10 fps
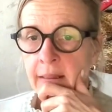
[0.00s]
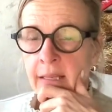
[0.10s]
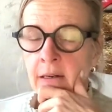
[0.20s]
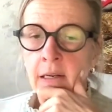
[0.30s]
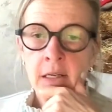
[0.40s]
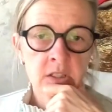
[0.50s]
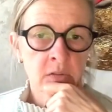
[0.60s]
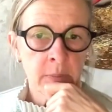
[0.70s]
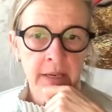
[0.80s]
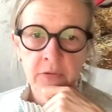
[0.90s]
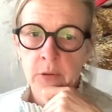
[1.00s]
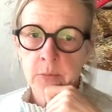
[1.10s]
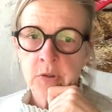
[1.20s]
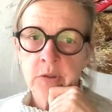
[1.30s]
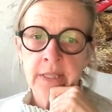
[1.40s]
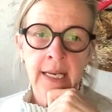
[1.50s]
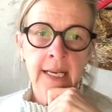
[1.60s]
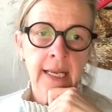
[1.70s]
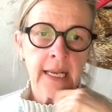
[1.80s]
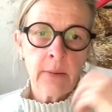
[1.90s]
There are lots of platforms today
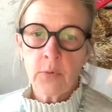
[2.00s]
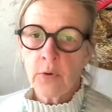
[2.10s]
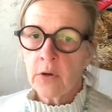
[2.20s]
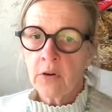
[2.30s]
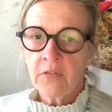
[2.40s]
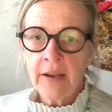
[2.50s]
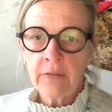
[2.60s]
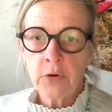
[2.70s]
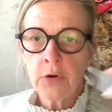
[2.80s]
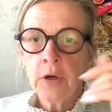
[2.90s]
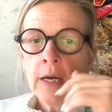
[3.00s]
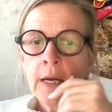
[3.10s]
like Upwork or Fiverr